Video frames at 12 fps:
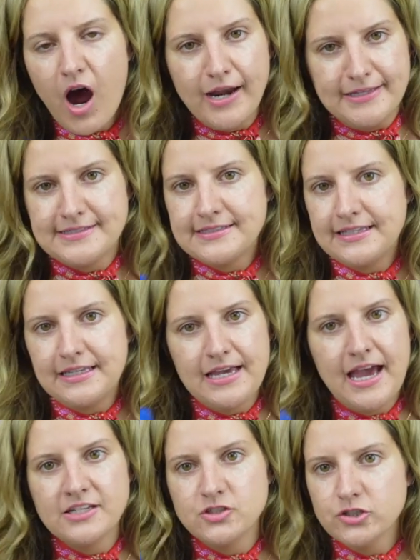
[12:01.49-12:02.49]
Honestly,
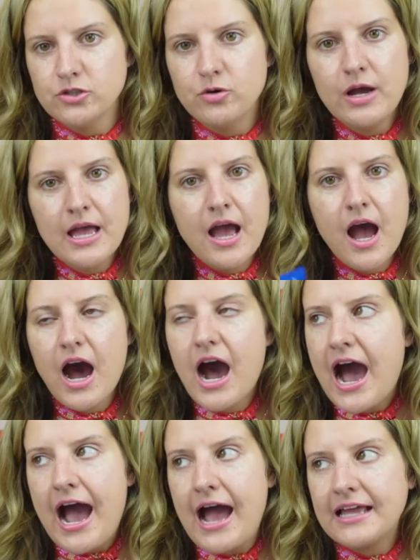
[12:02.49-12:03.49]
I do.
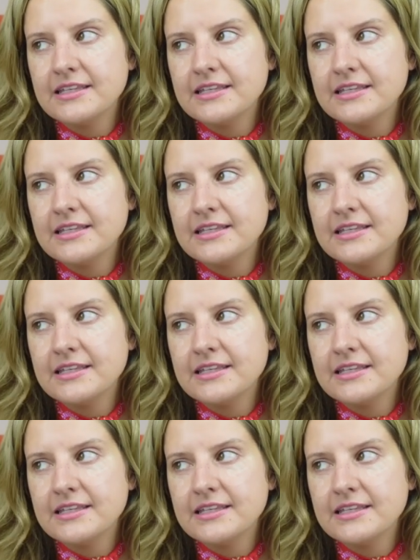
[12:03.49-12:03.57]
I,